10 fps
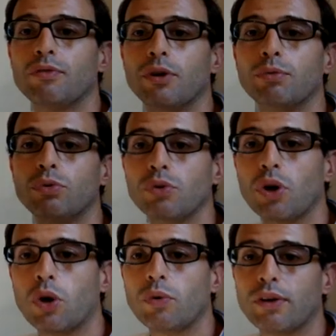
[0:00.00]
verb to
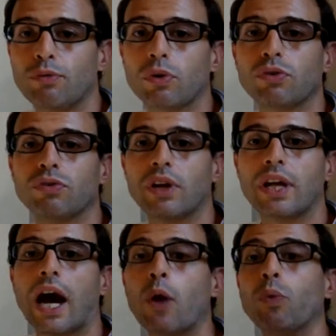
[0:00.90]
go if you want to
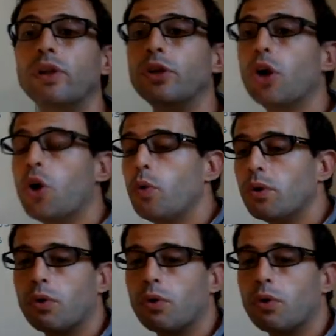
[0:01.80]
say I will go,